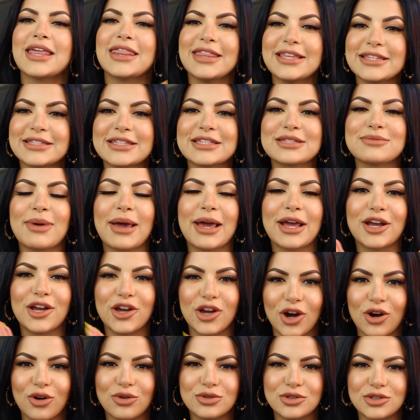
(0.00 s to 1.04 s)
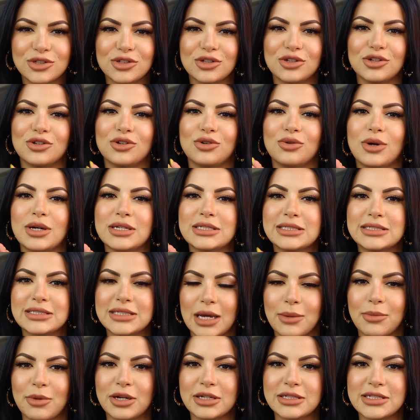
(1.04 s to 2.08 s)
This is my go-to
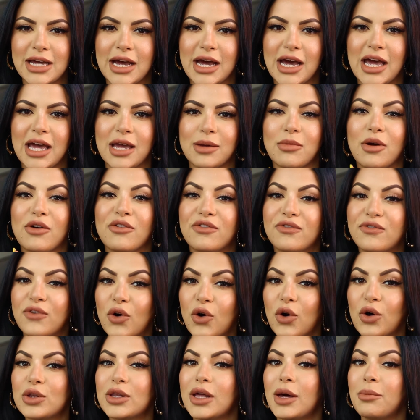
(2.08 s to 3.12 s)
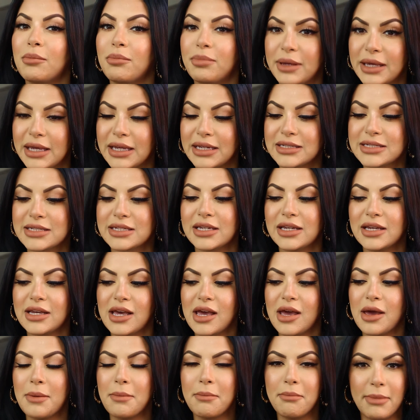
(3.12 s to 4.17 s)
summertime full beat
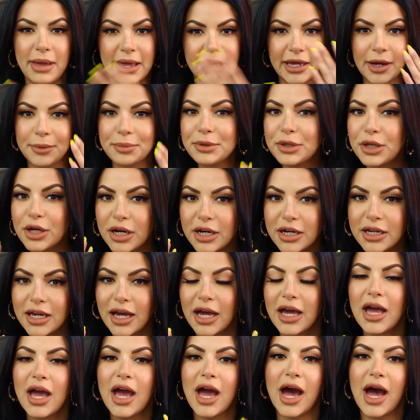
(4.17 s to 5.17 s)
makeup look.